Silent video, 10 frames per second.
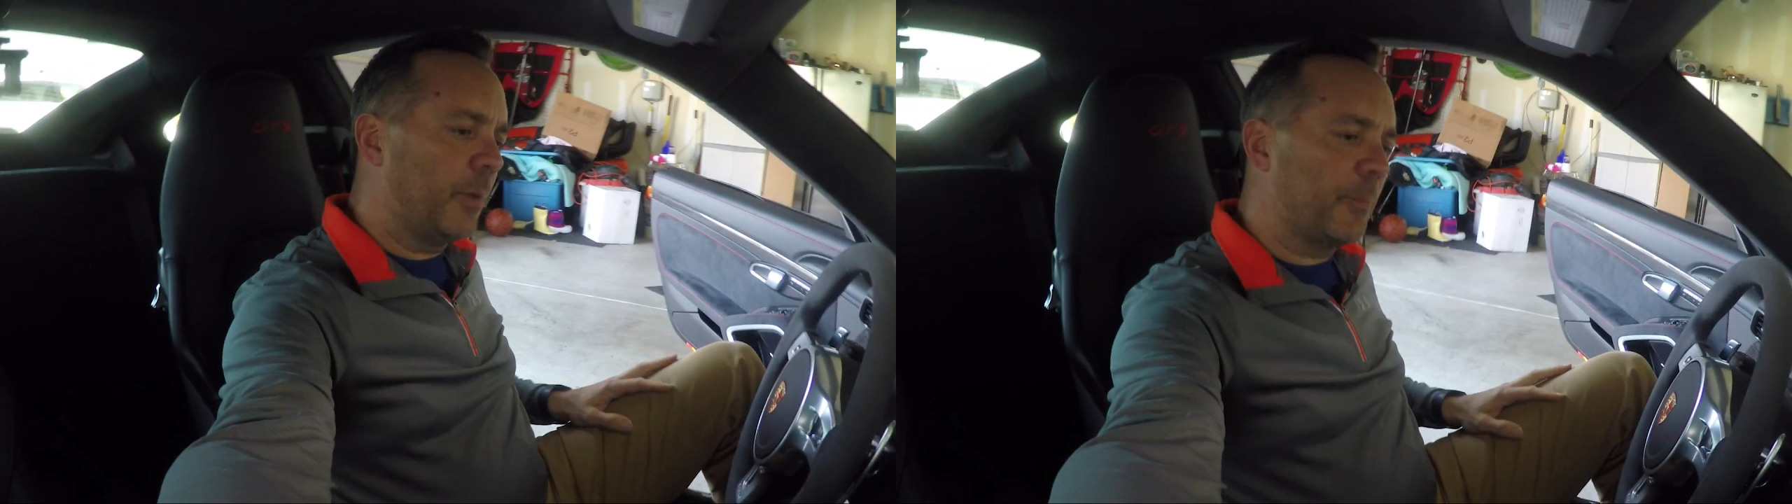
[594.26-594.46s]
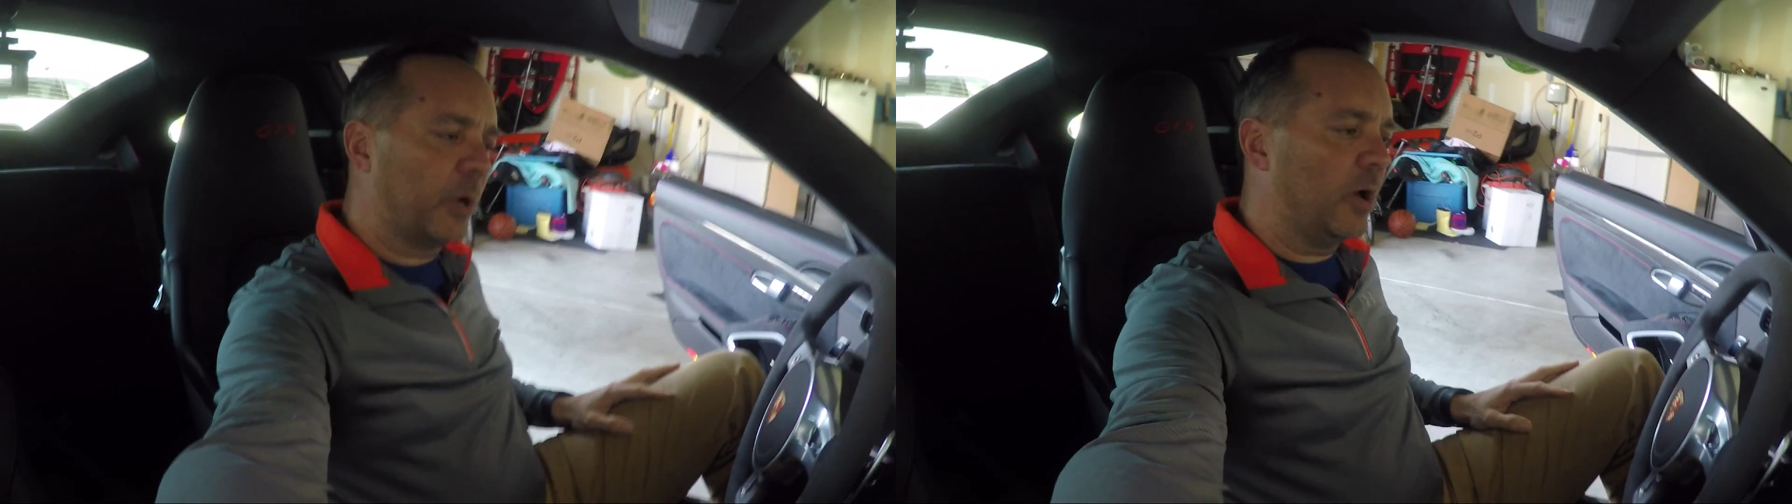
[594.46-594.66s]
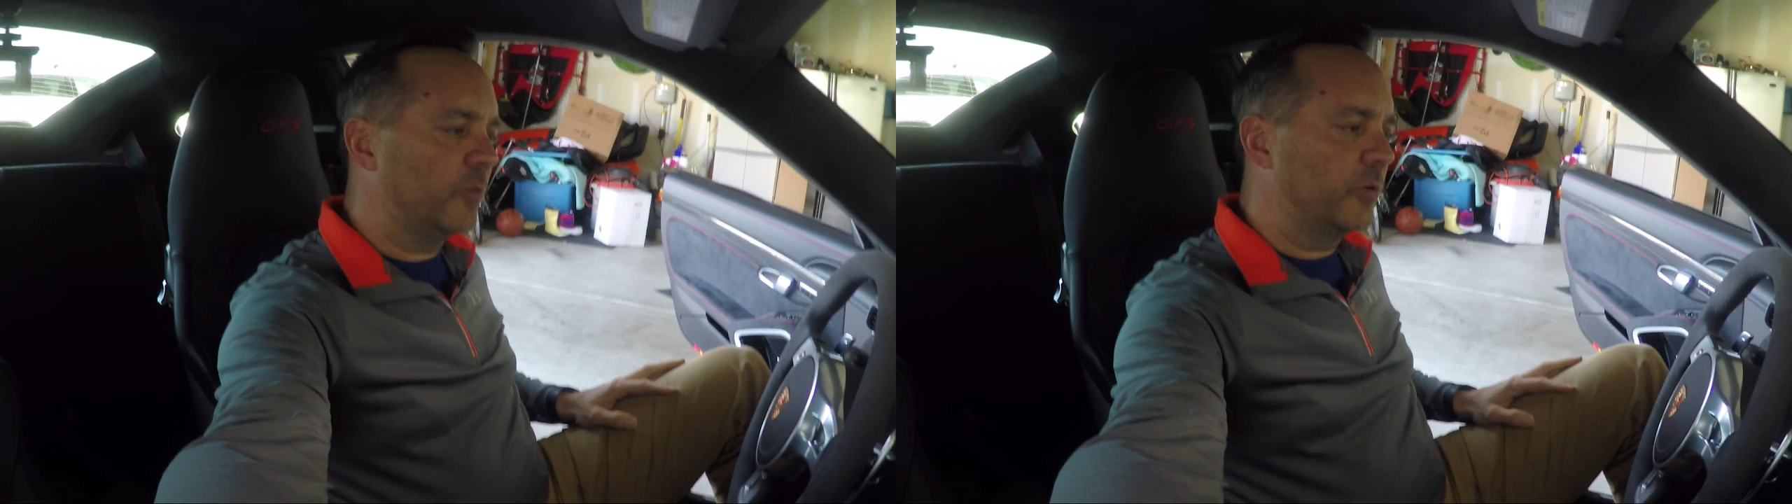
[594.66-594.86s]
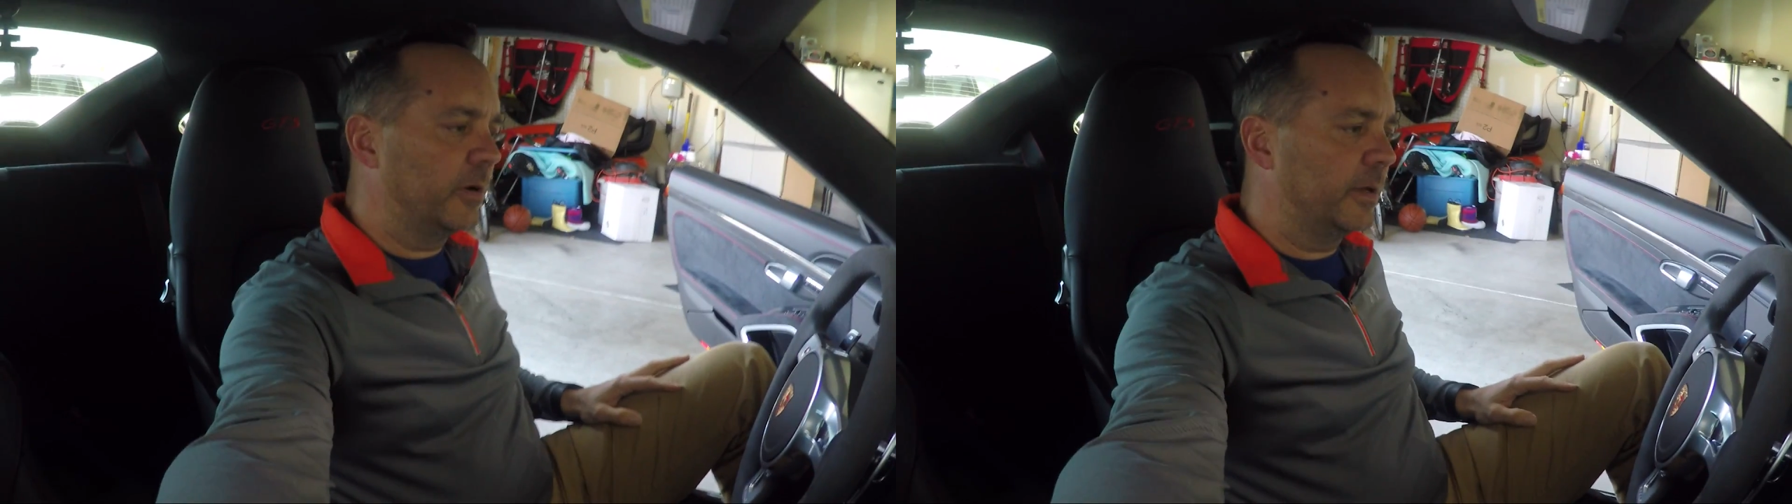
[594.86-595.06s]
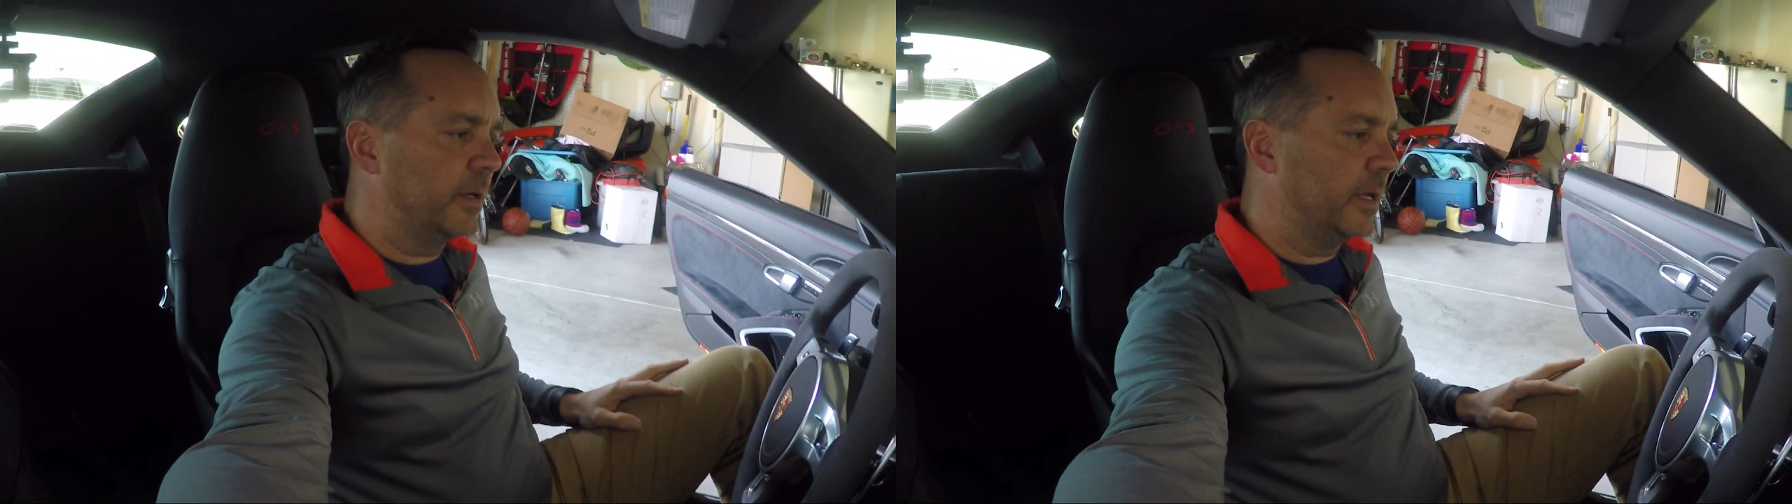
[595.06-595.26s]
bumper cover
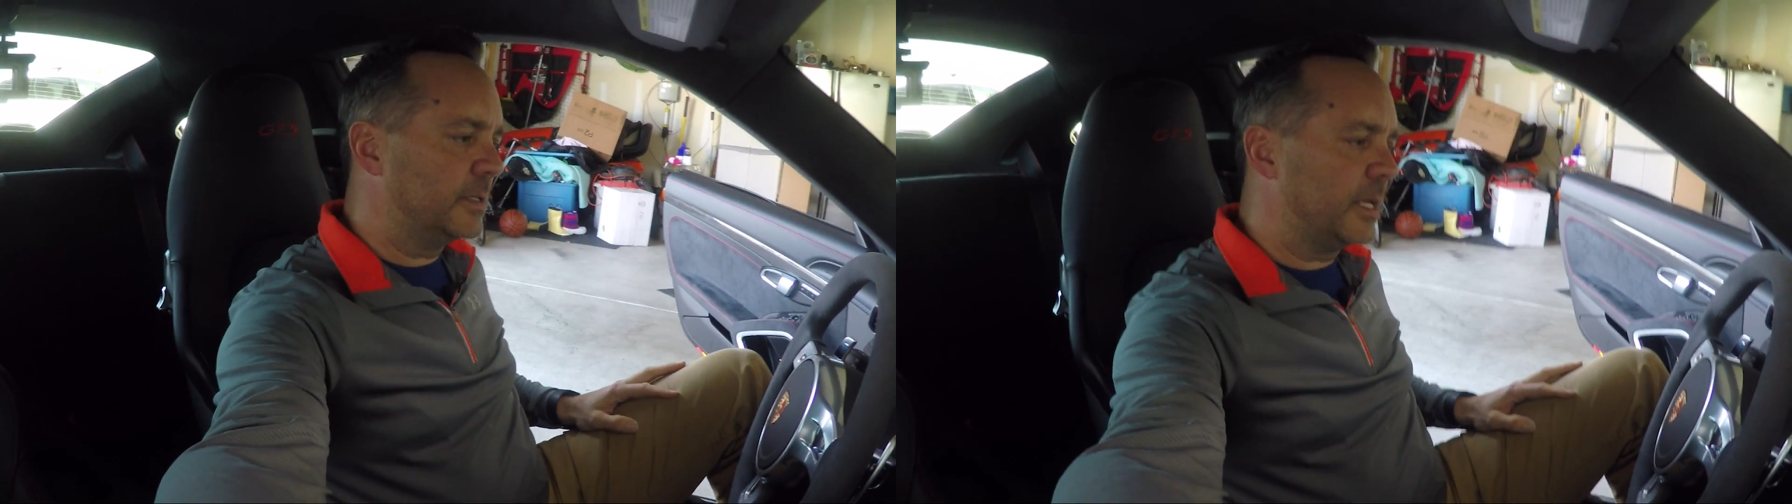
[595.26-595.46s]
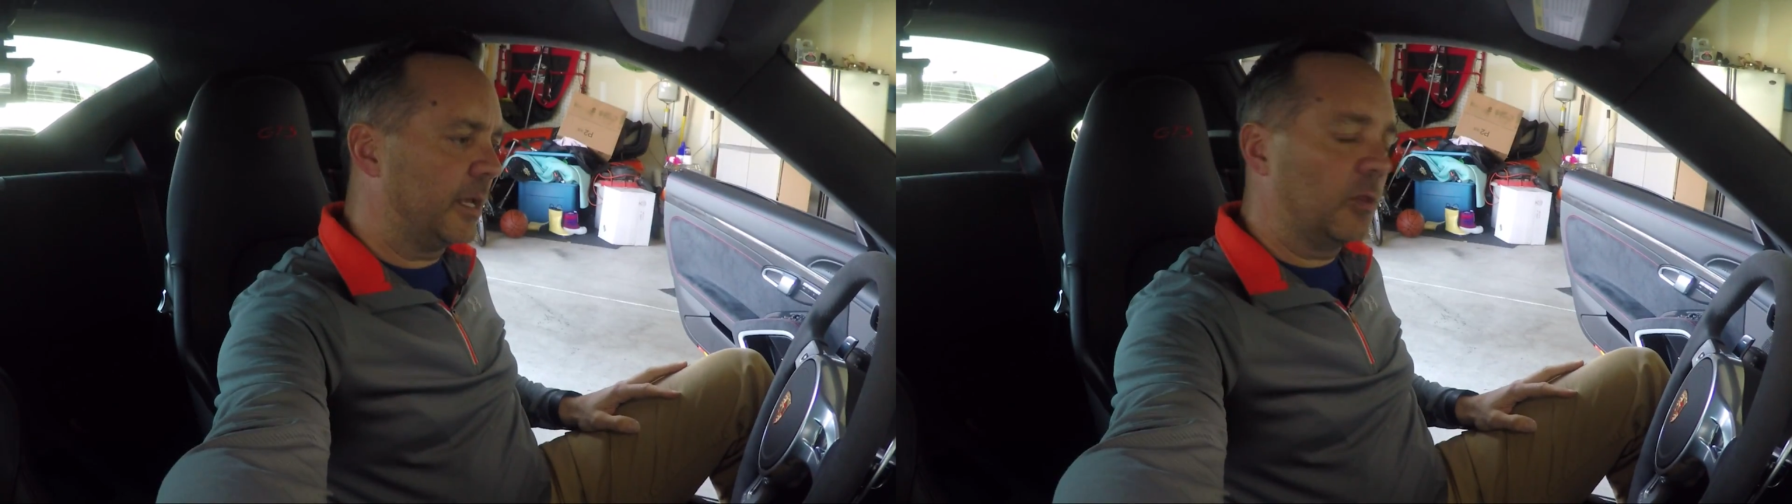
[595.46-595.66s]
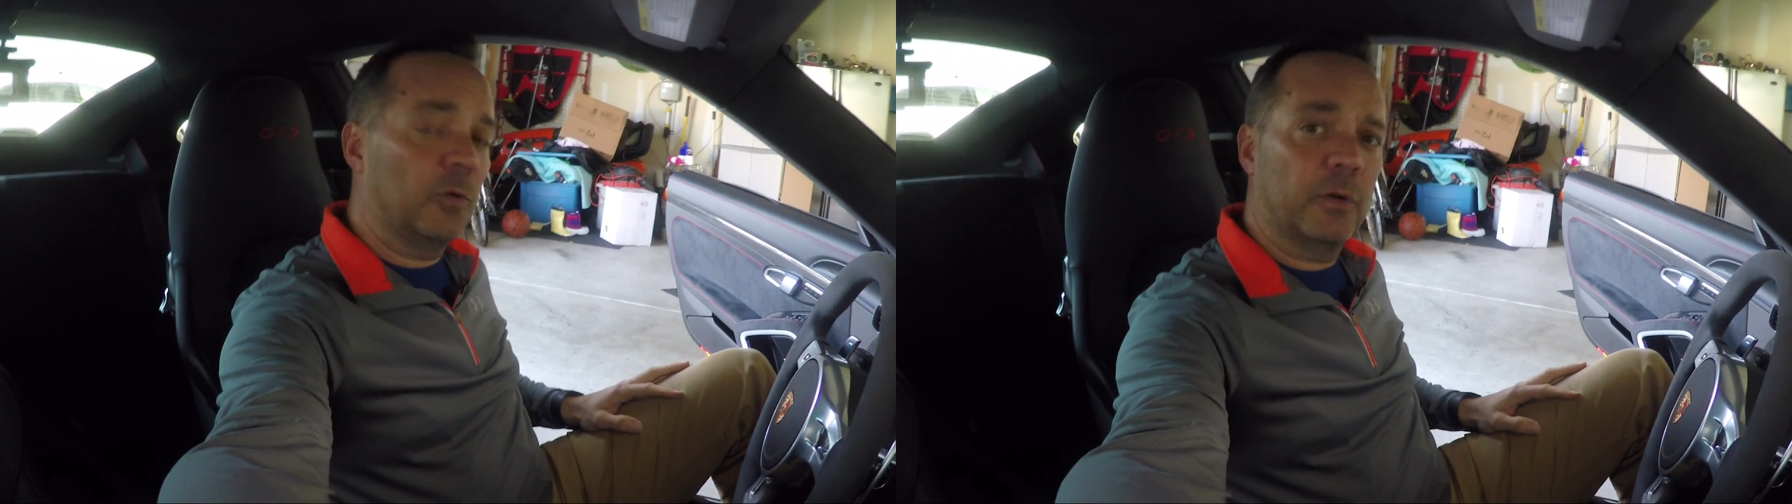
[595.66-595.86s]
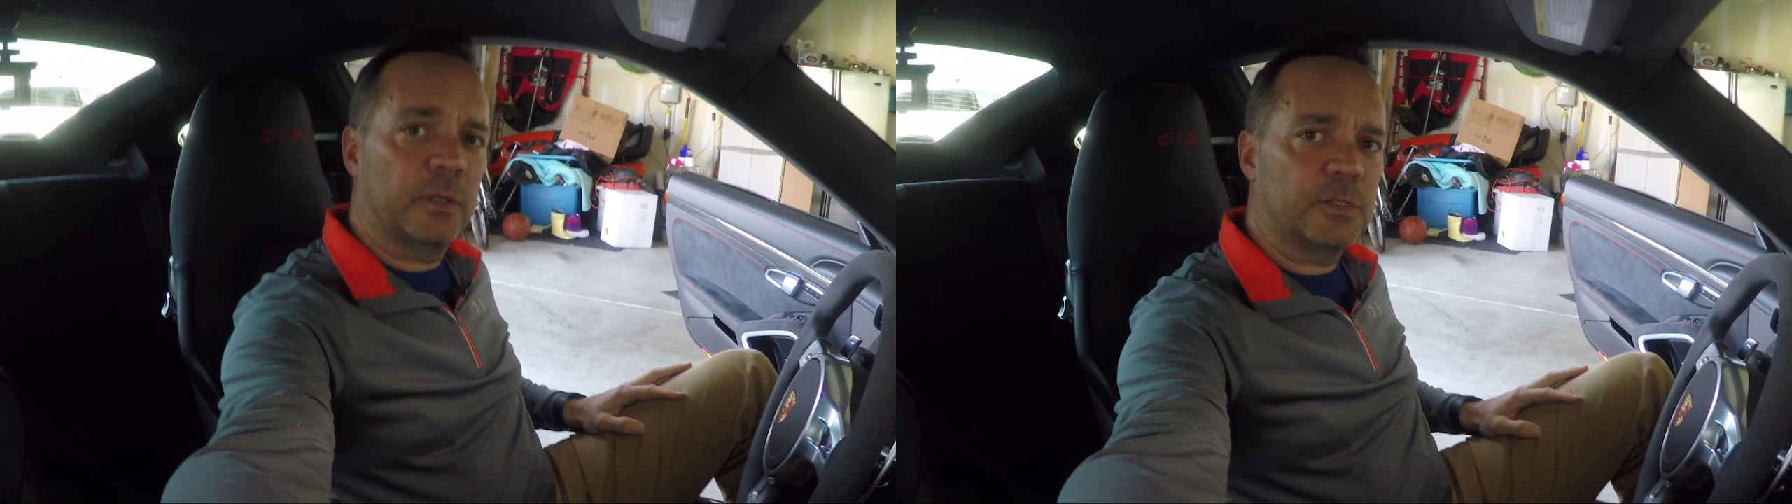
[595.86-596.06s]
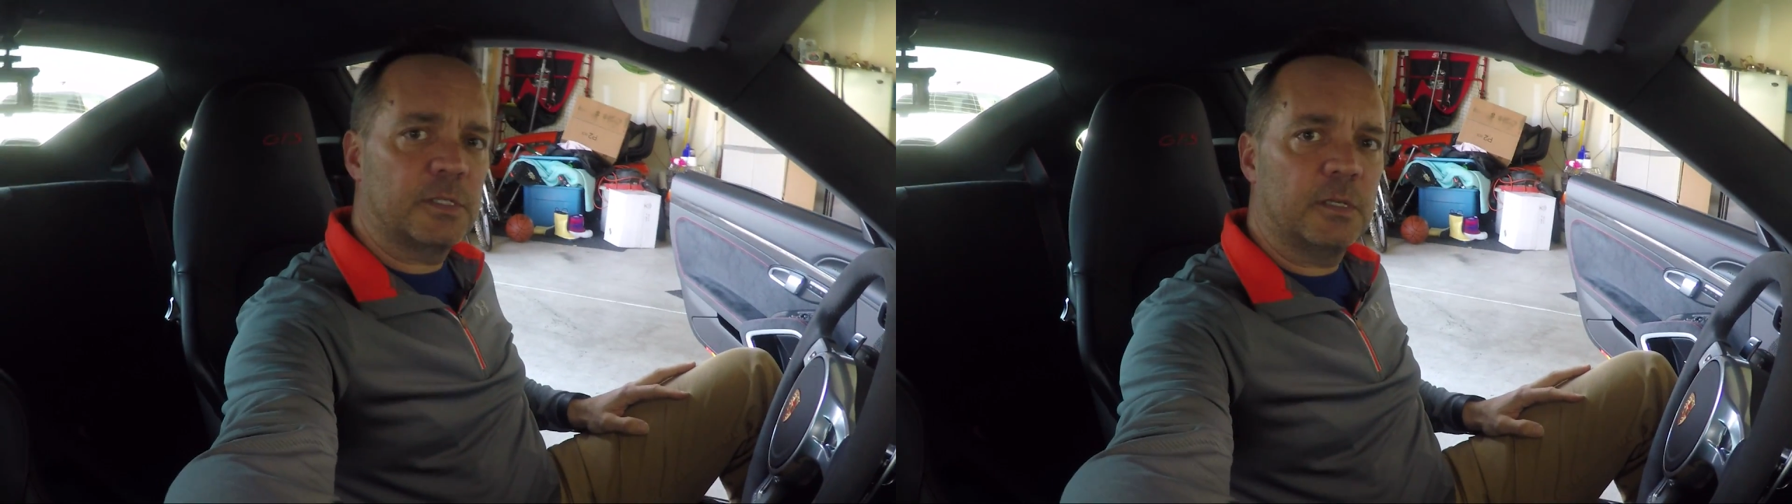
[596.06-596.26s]
and take a look
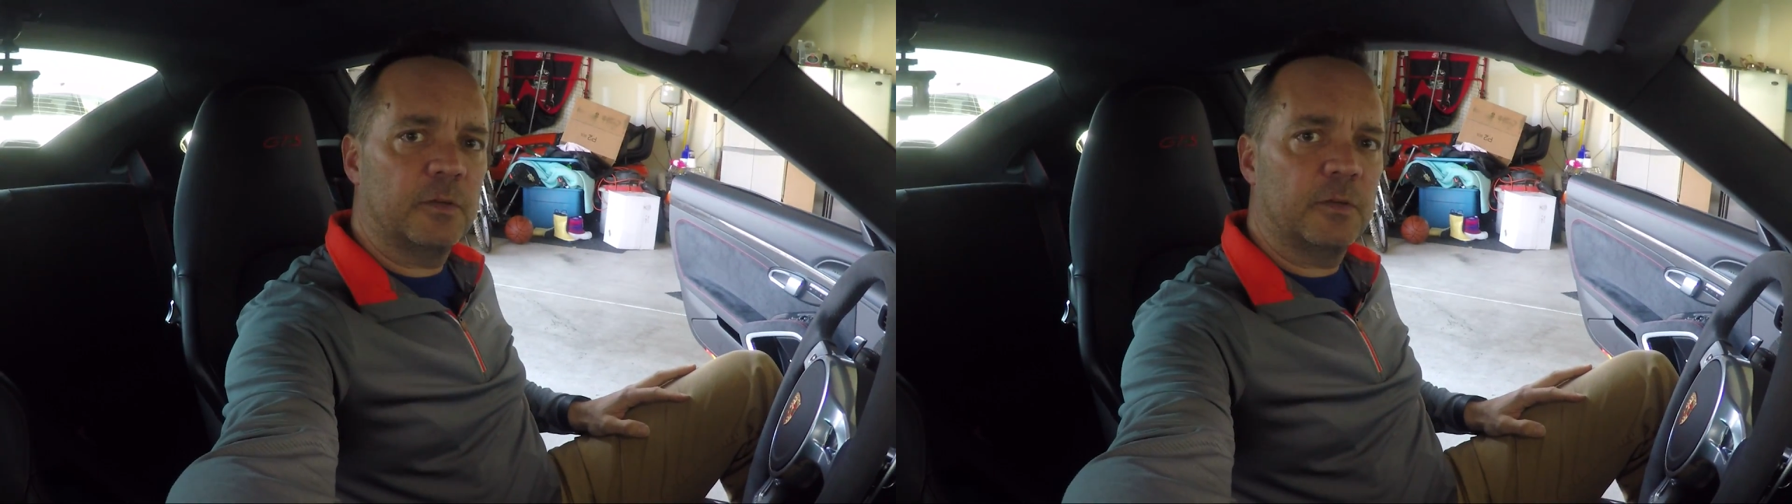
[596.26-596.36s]
and see